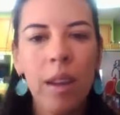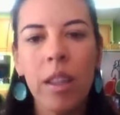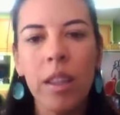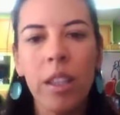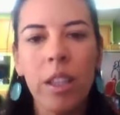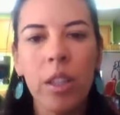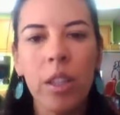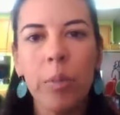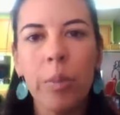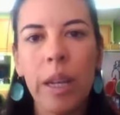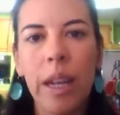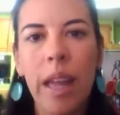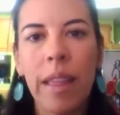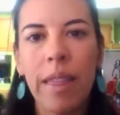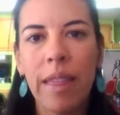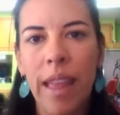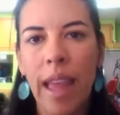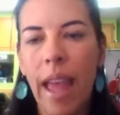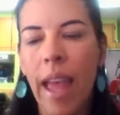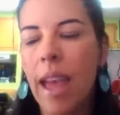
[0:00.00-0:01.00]
a little bit
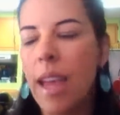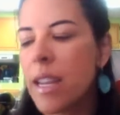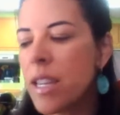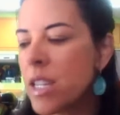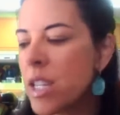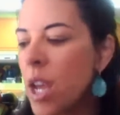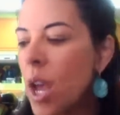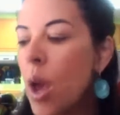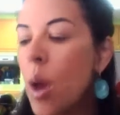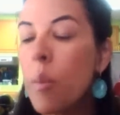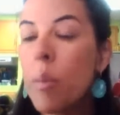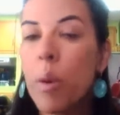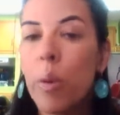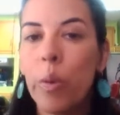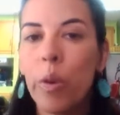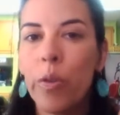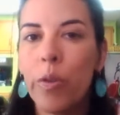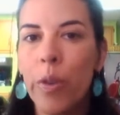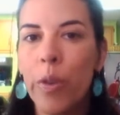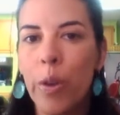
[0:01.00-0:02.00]
at the end, but
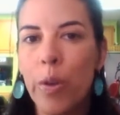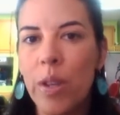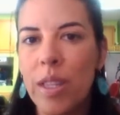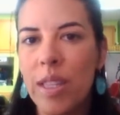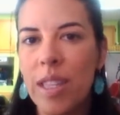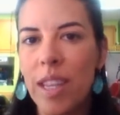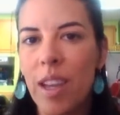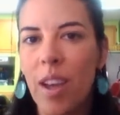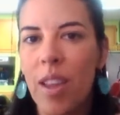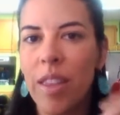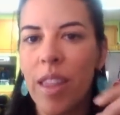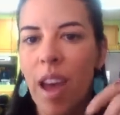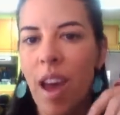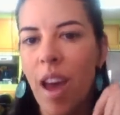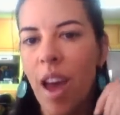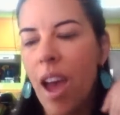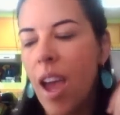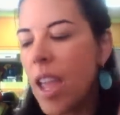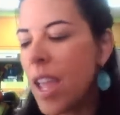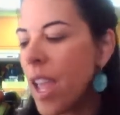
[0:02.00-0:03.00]
we're focusing on the
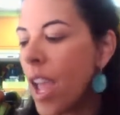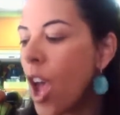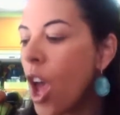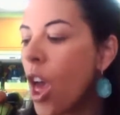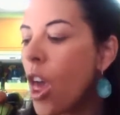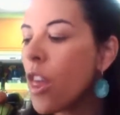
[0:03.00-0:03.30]
eye.